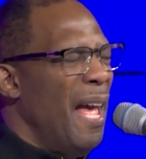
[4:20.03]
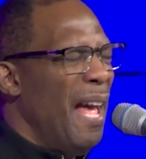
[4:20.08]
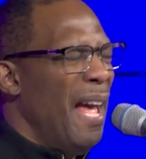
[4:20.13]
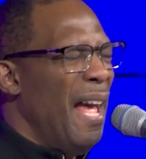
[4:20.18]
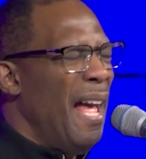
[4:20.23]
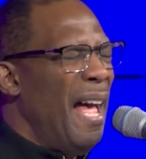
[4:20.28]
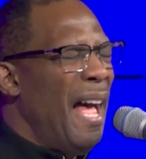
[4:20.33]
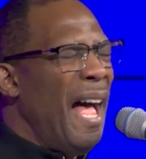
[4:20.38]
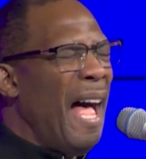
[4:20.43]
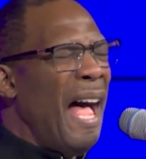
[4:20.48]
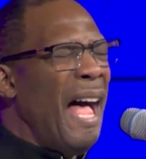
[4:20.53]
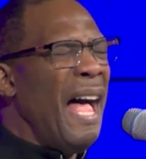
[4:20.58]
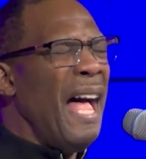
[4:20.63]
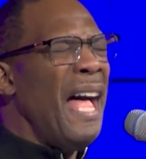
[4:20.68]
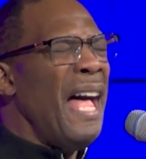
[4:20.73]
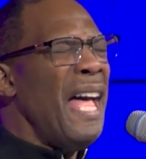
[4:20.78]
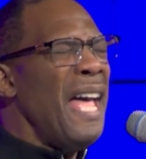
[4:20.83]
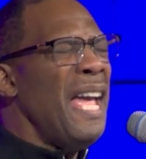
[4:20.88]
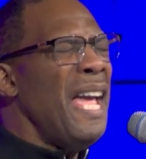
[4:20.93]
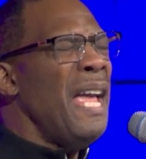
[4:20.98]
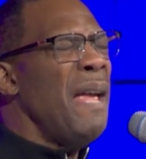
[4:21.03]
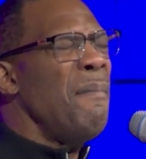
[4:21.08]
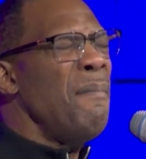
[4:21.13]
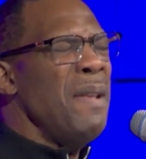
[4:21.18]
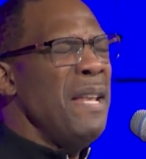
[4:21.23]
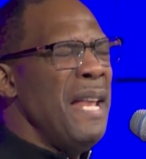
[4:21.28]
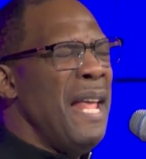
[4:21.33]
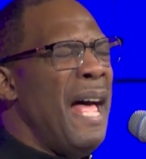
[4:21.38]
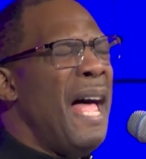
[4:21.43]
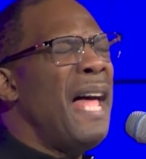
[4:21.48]

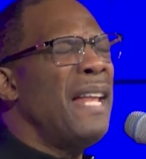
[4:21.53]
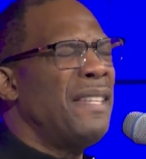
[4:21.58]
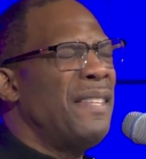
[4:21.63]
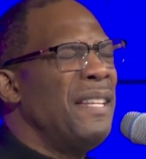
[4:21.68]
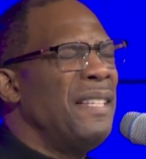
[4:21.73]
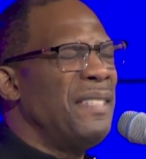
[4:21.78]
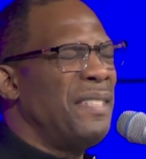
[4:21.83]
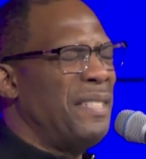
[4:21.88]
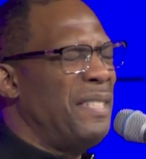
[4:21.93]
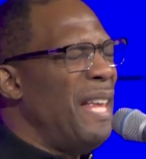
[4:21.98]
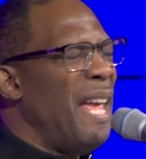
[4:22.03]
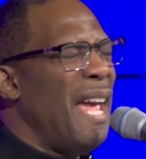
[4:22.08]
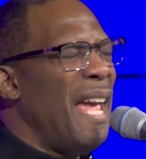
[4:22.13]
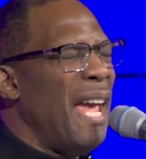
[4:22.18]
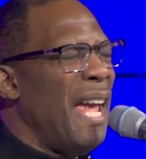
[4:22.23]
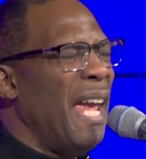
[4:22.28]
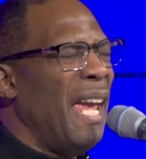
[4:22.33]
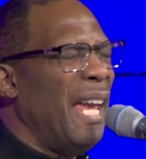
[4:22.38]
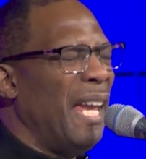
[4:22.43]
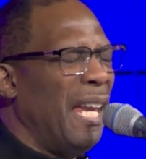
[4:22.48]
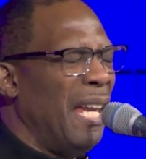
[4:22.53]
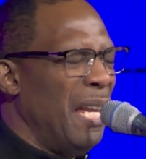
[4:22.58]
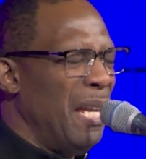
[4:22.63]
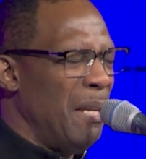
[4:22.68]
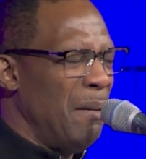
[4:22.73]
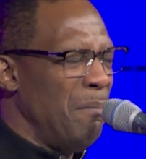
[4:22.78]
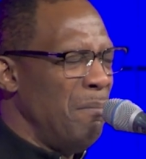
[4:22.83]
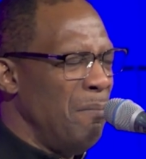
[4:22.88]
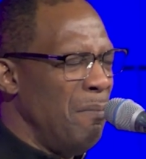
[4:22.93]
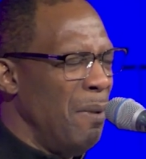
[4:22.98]
I'm not the
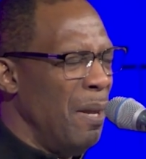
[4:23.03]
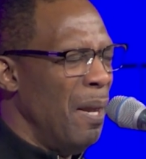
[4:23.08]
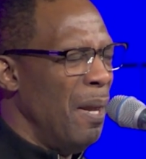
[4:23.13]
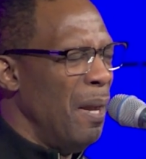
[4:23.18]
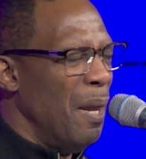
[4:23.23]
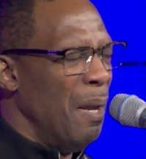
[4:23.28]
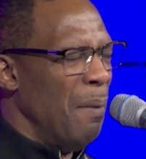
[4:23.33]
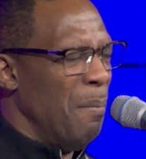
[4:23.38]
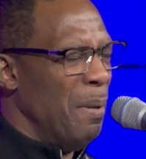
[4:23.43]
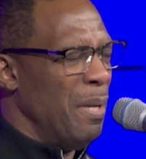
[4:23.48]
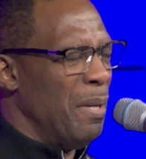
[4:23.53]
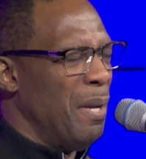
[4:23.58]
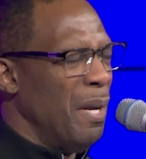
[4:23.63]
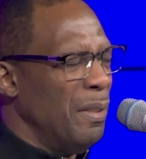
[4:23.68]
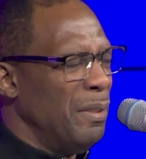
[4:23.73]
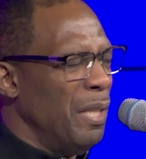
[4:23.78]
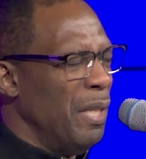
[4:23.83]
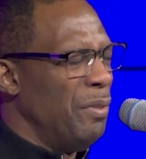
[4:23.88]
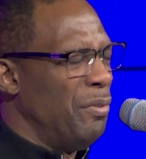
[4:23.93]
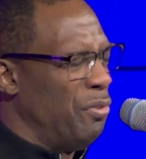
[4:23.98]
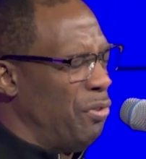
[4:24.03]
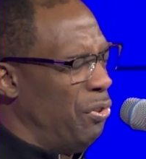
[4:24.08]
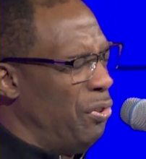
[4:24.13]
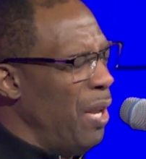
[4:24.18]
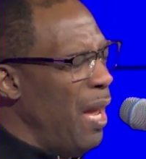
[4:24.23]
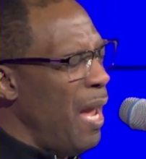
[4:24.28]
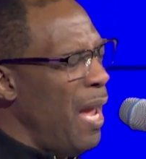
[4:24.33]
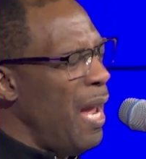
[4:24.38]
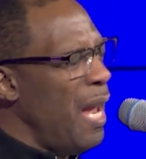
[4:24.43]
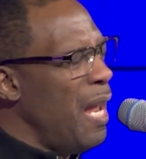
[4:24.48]
same because of
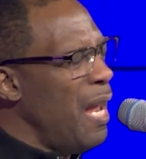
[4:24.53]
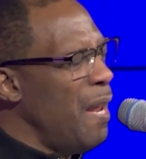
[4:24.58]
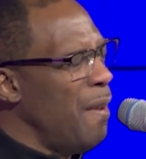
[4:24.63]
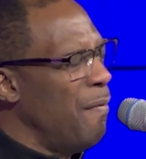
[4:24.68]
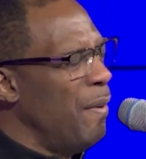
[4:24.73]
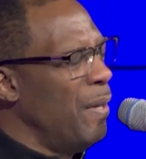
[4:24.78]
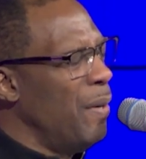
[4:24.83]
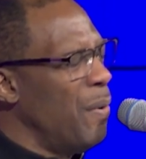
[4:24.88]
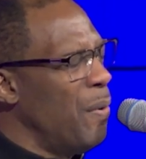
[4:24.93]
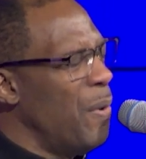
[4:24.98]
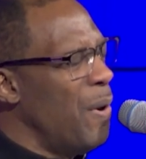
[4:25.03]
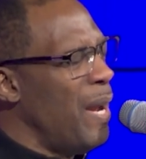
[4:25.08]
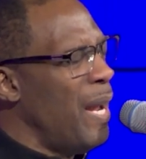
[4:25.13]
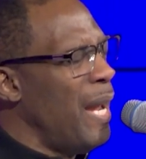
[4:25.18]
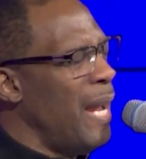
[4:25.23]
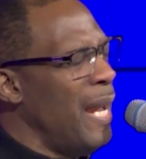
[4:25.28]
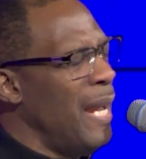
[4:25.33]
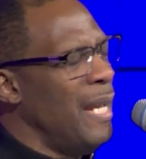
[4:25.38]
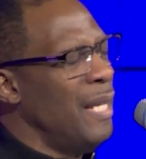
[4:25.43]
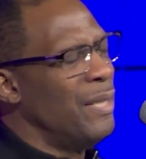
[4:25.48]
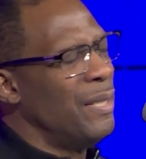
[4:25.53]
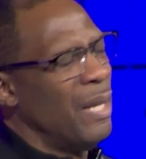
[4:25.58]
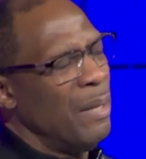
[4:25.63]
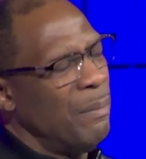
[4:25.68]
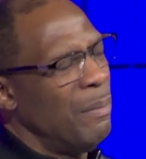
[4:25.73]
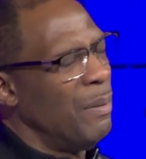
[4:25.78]
saving grace.